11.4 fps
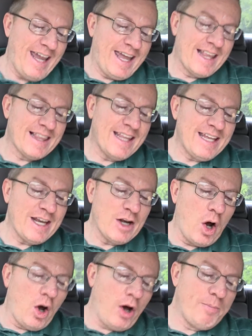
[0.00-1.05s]
and leading
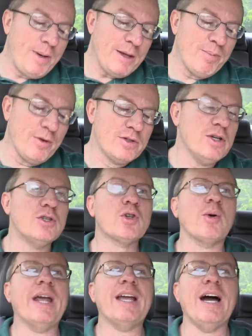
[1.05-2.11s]
all people to
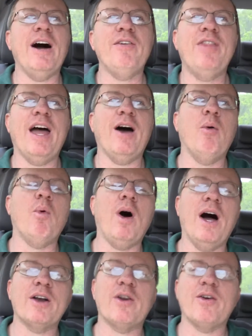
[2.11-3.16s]
drink of that
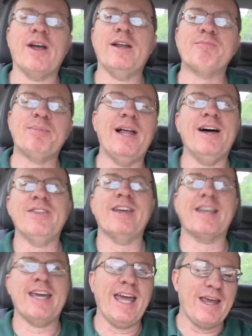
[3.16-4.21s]
water and blood
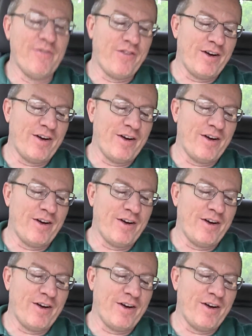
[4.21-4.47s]
that came